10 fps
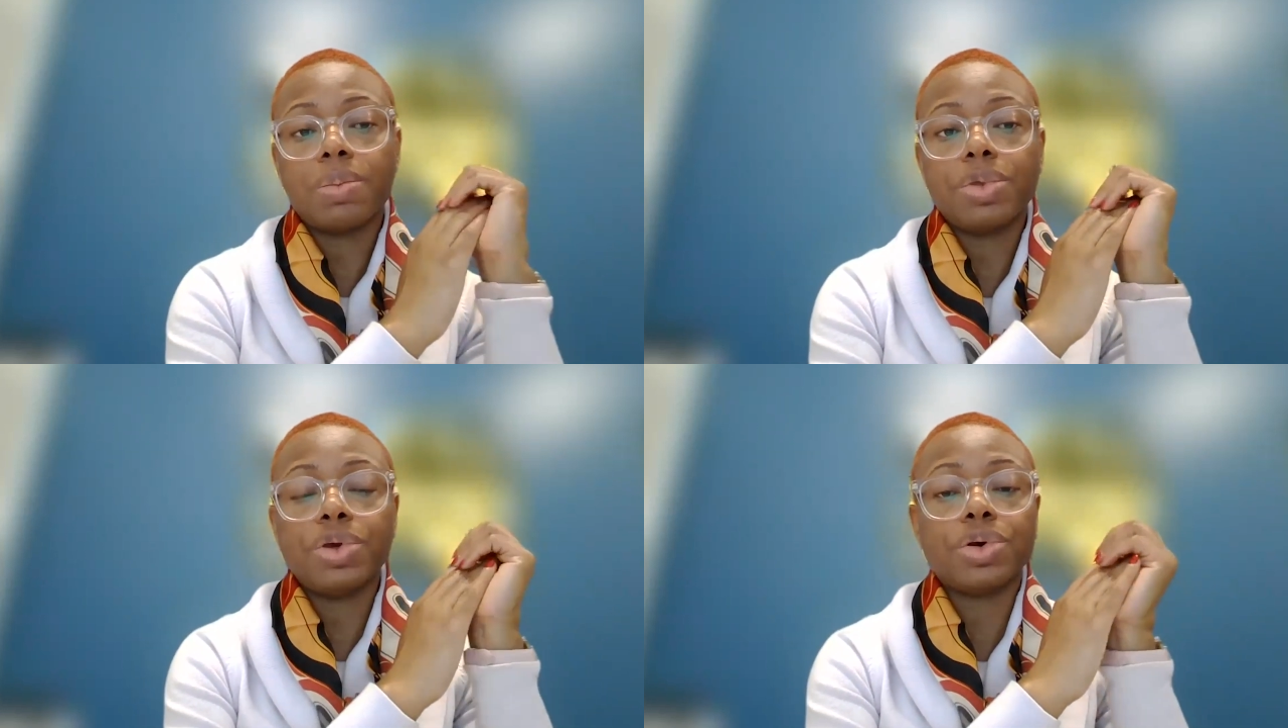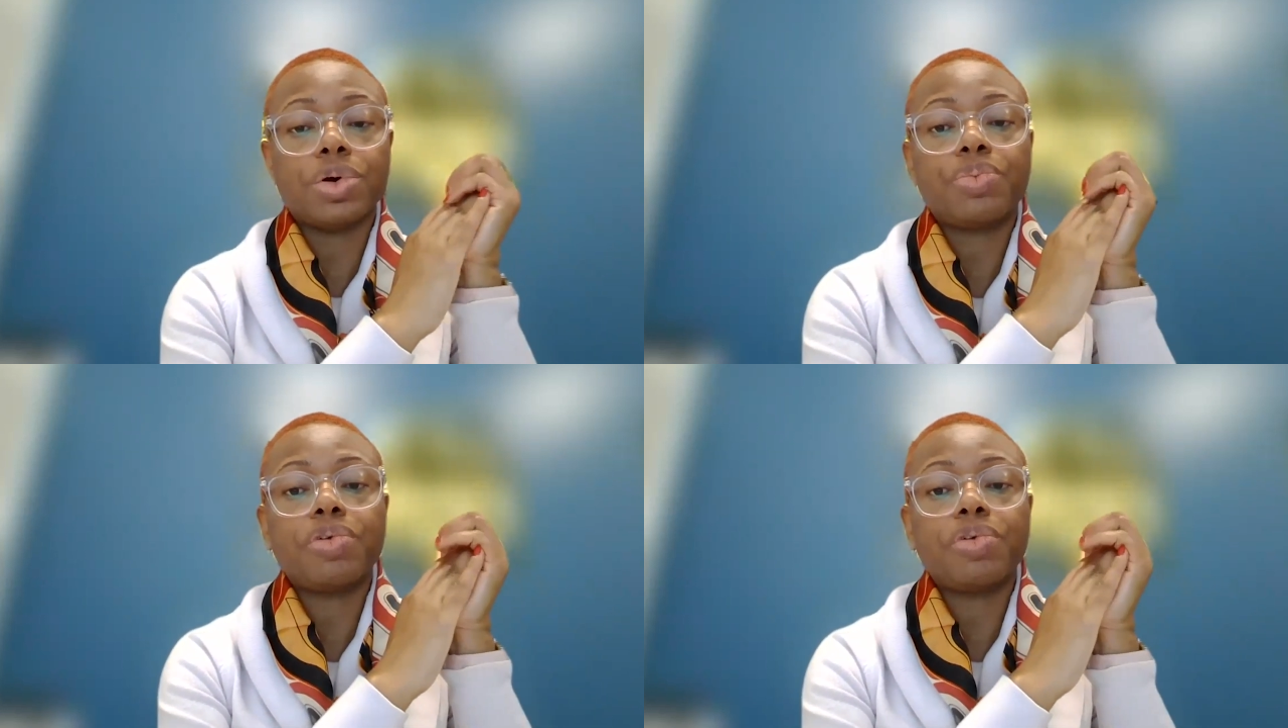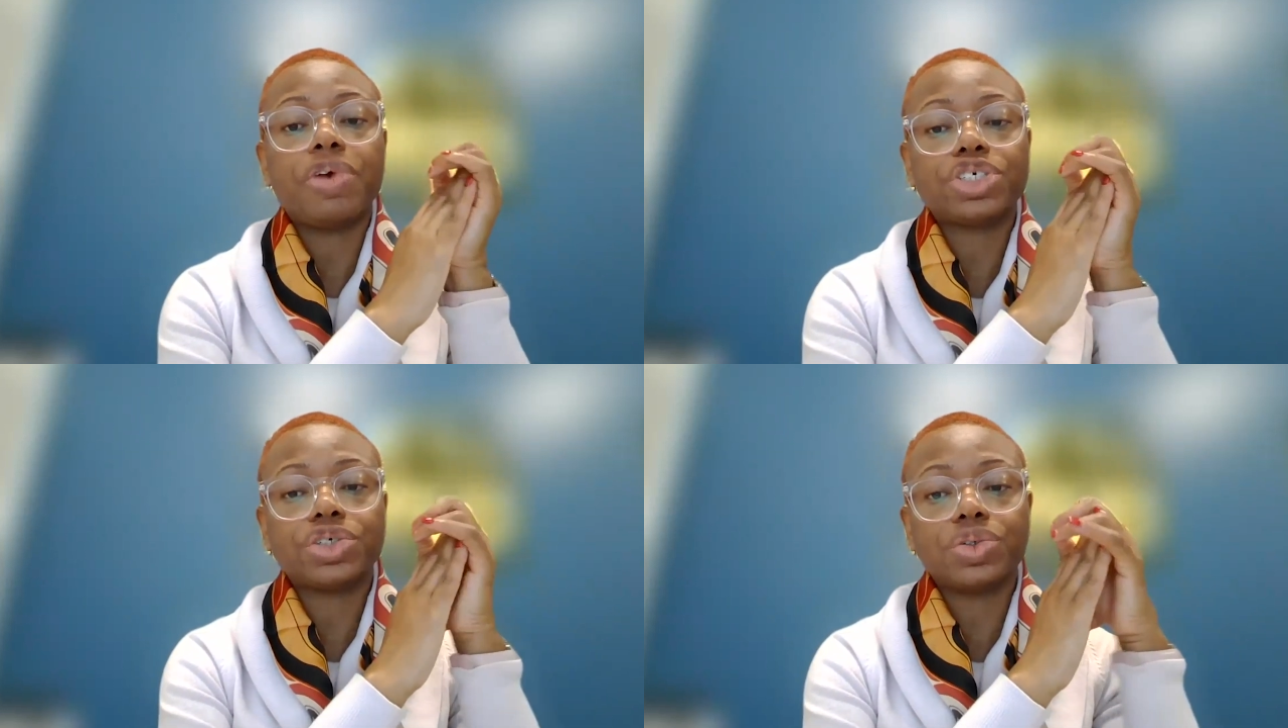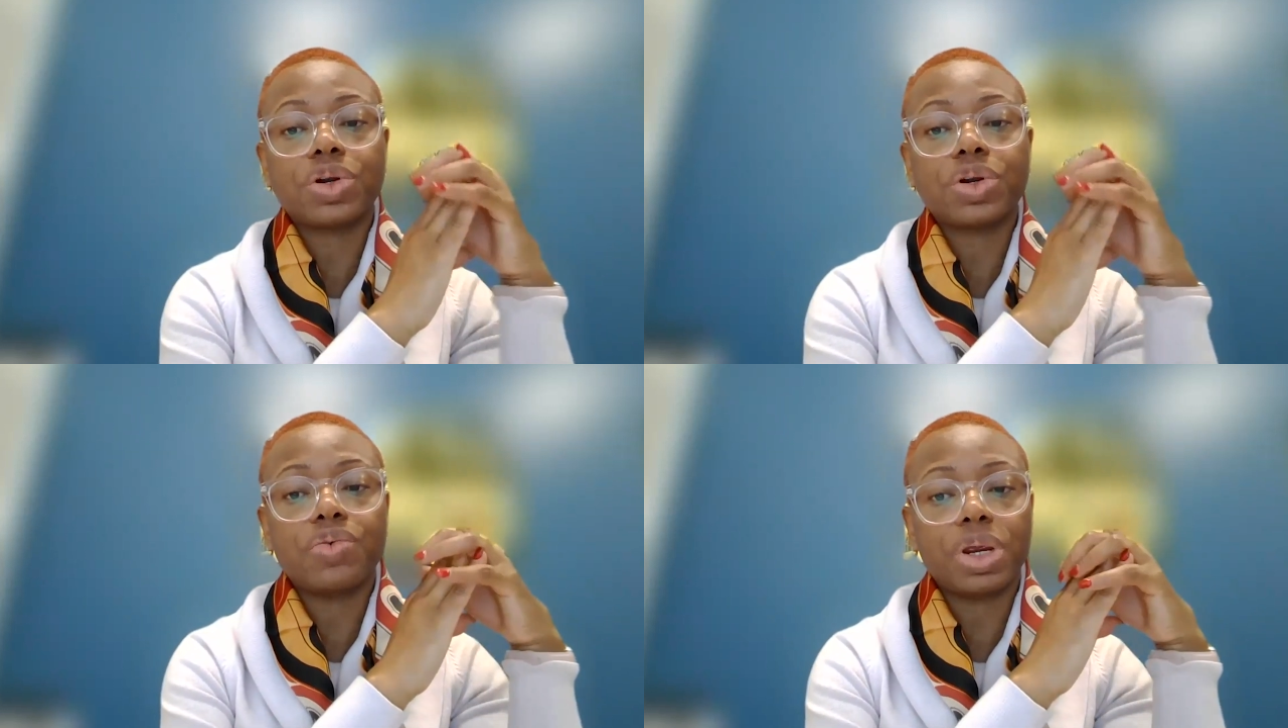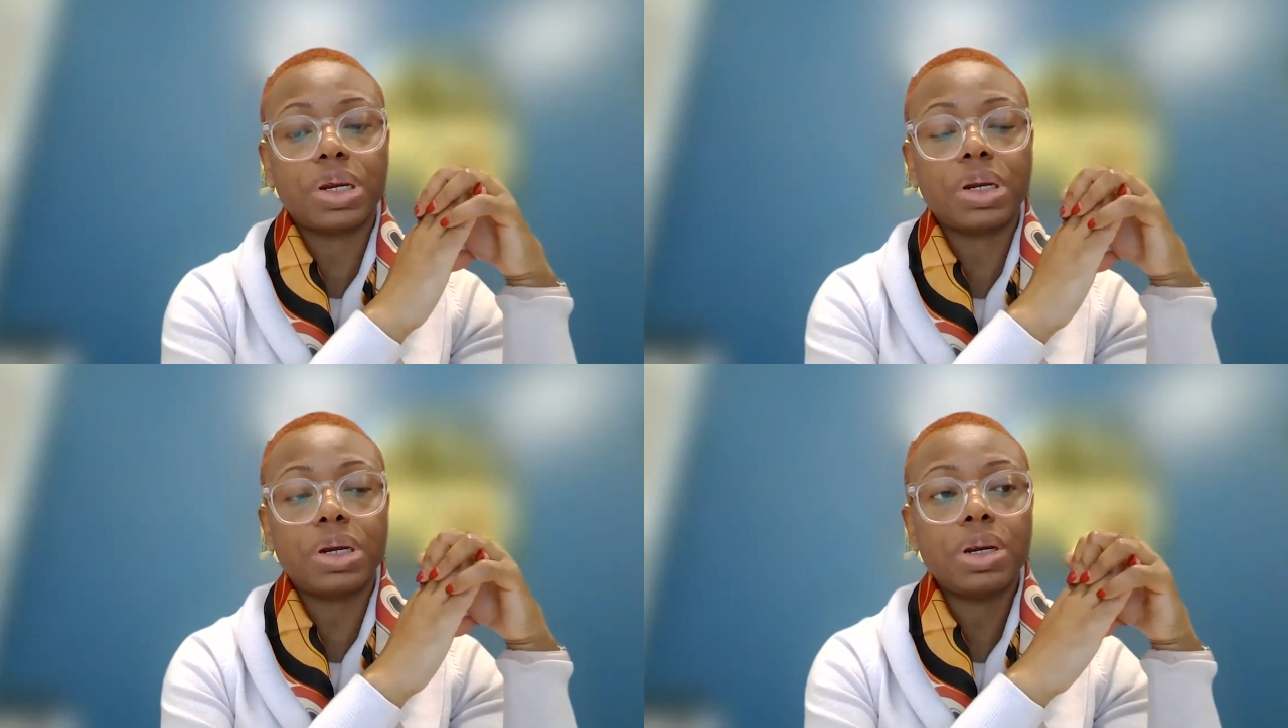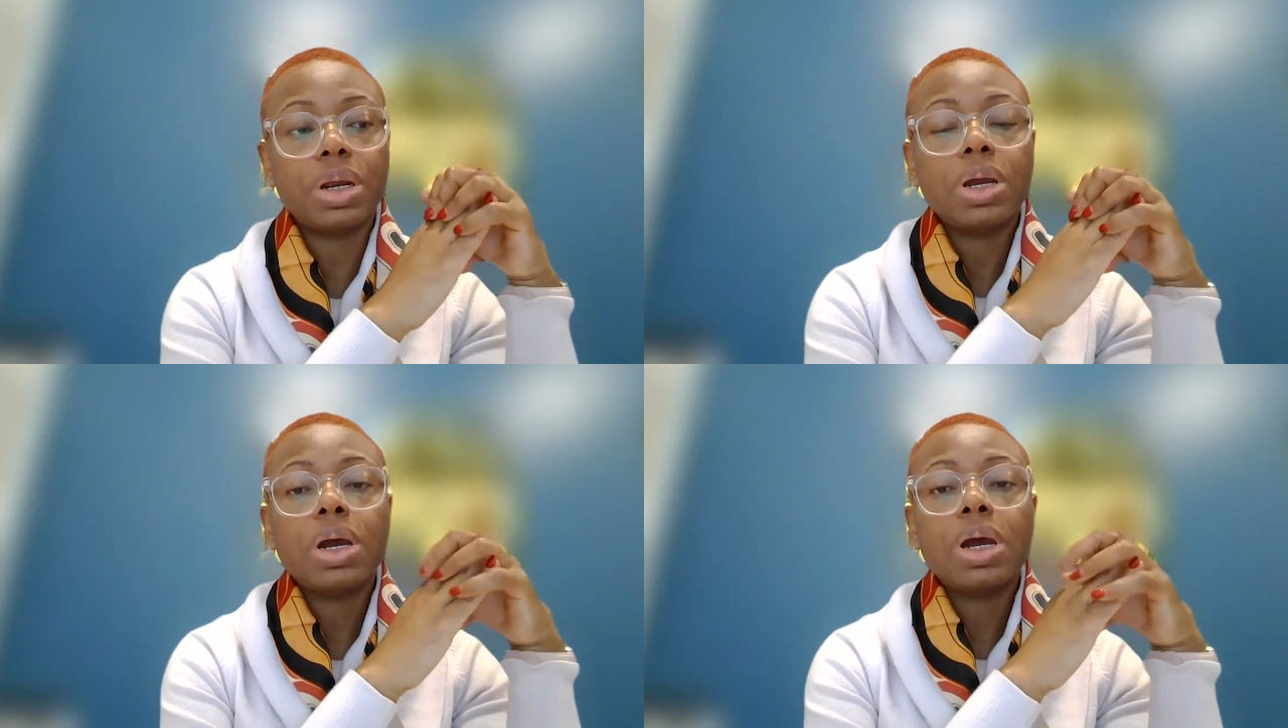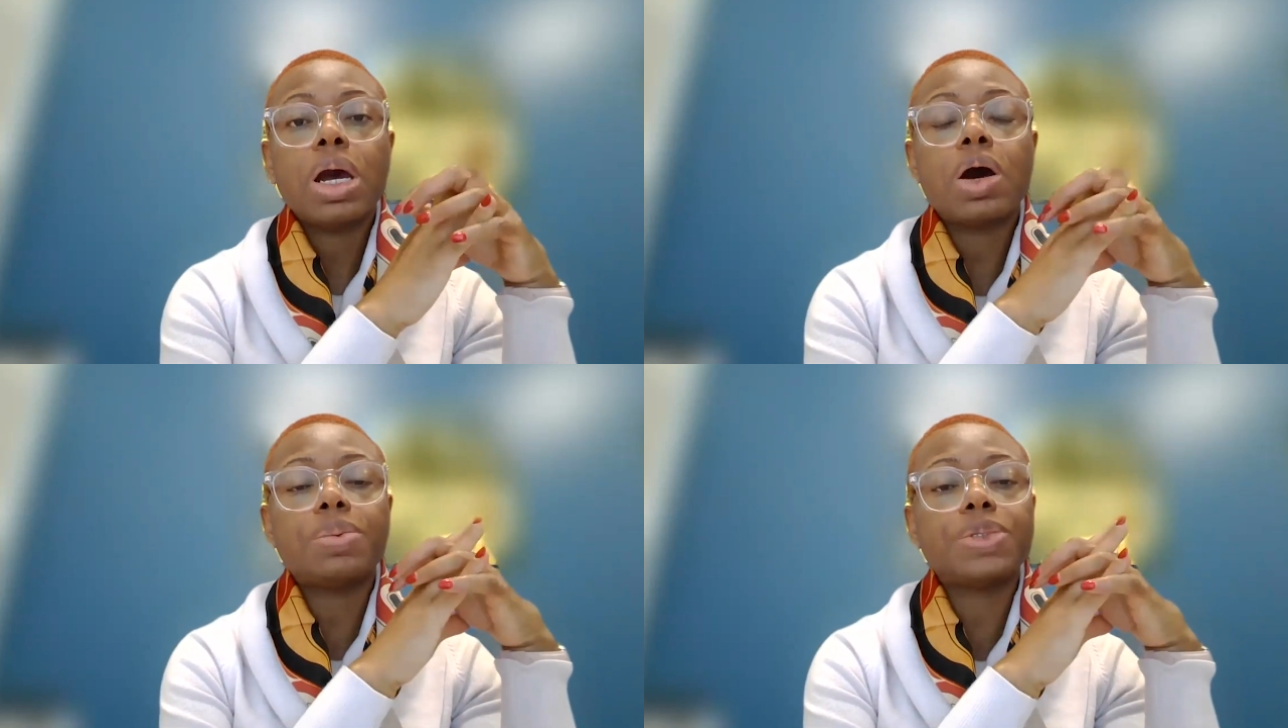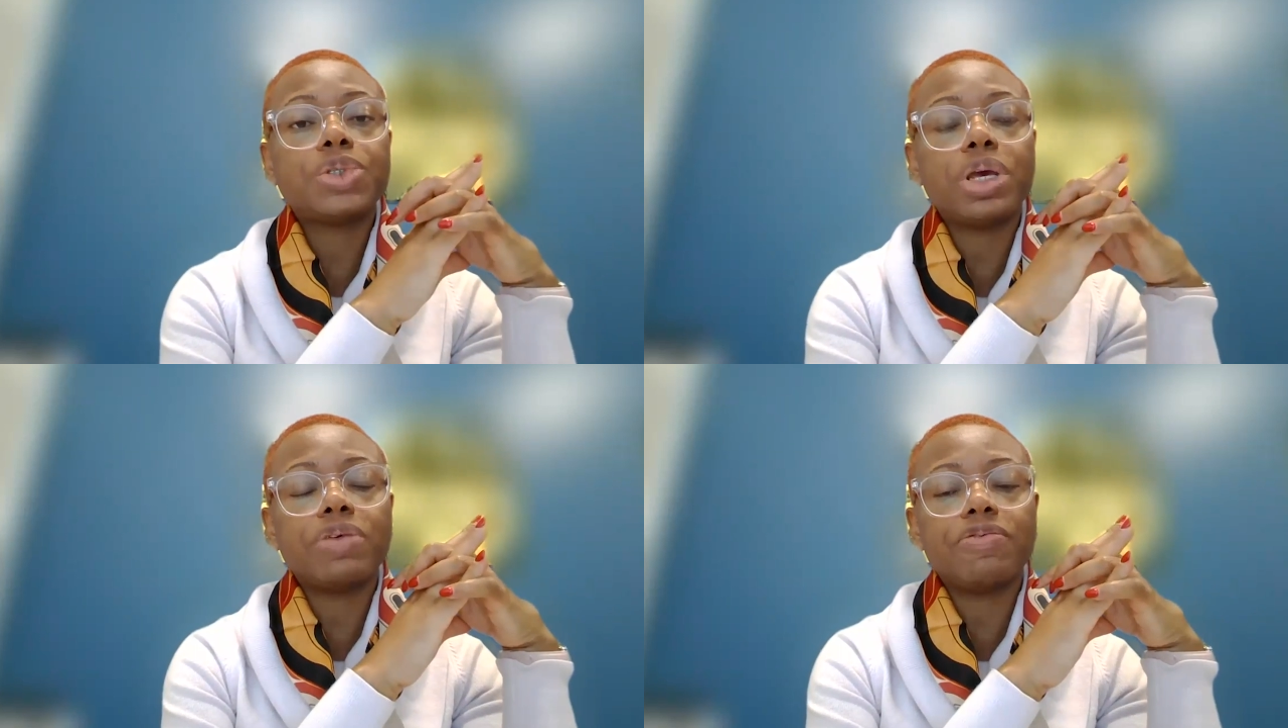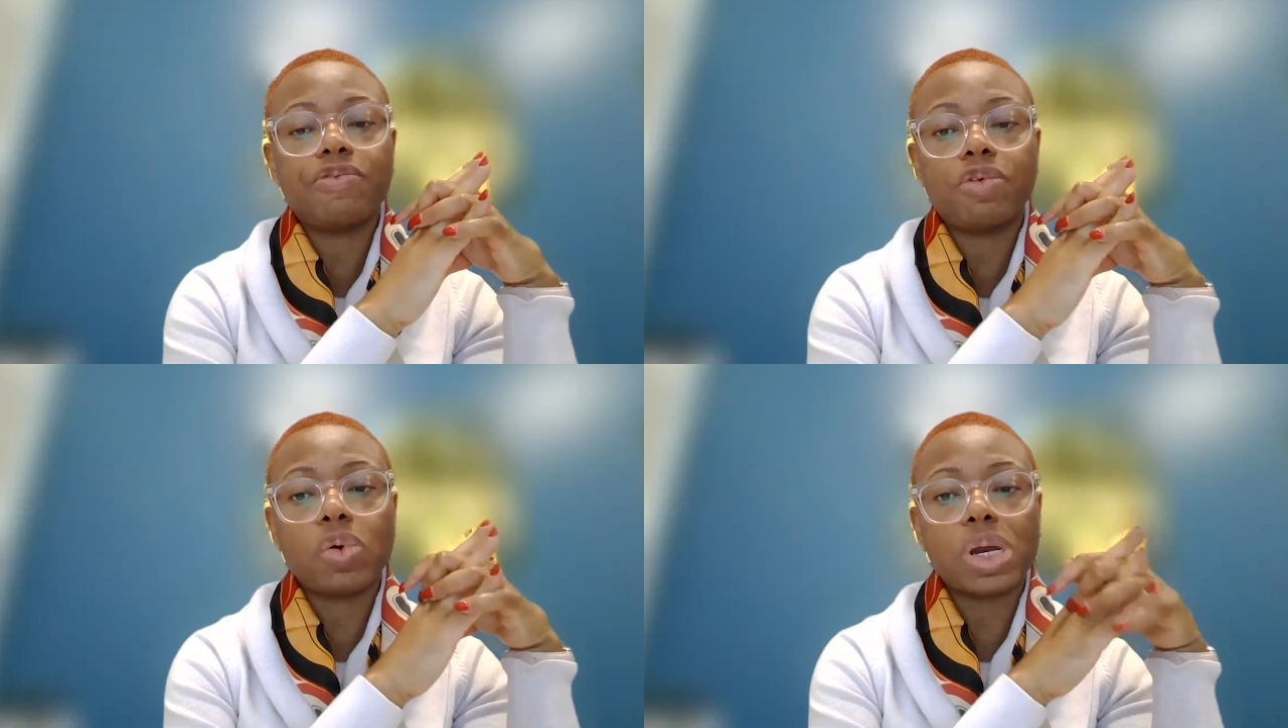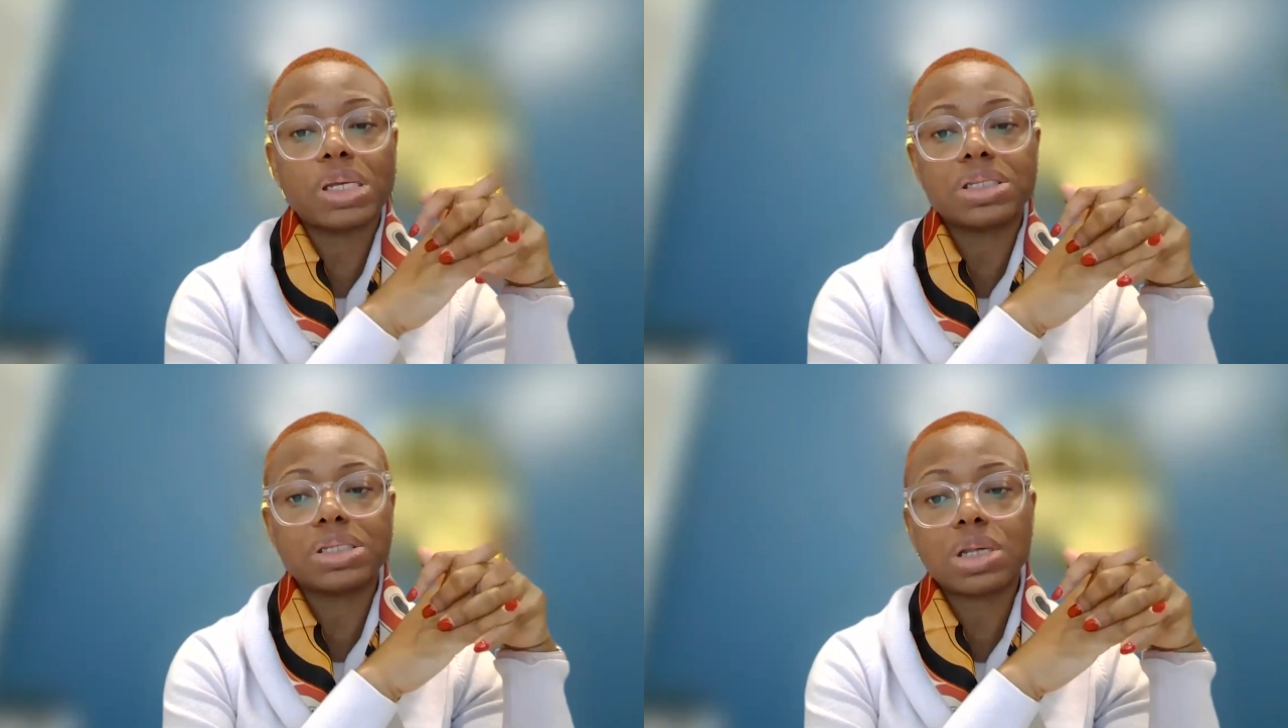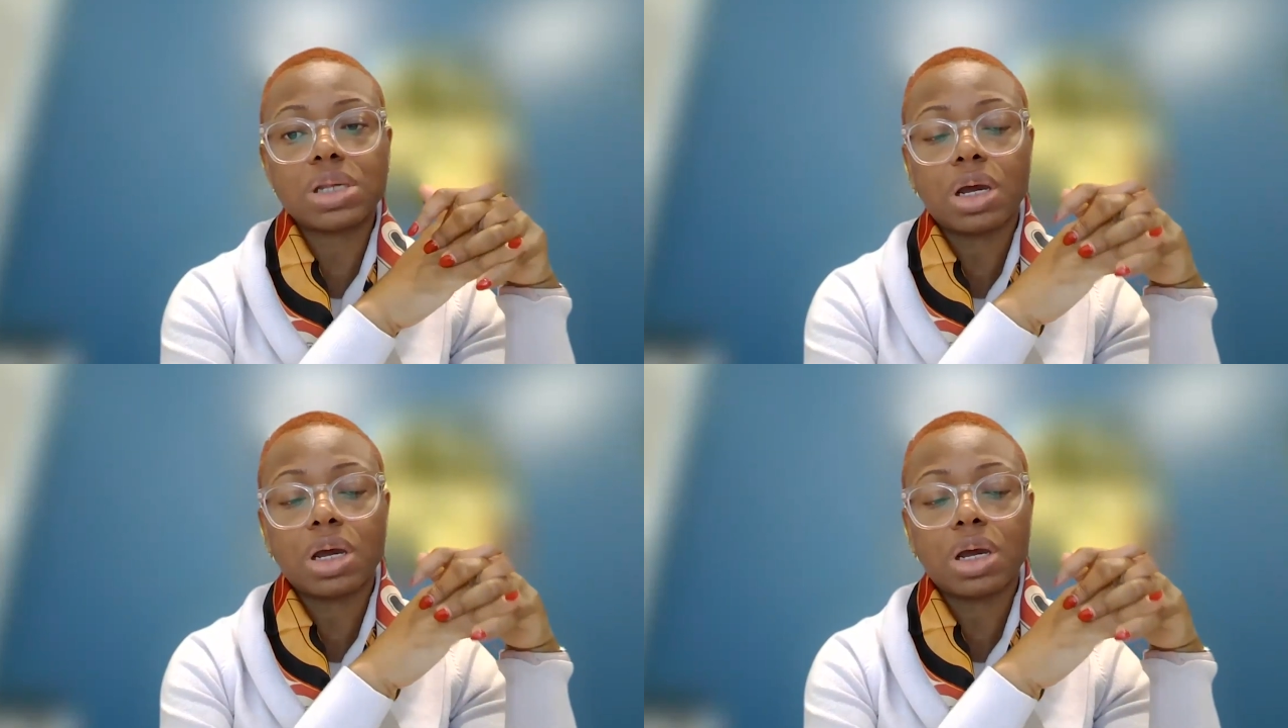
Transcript: your professional career helped you influence,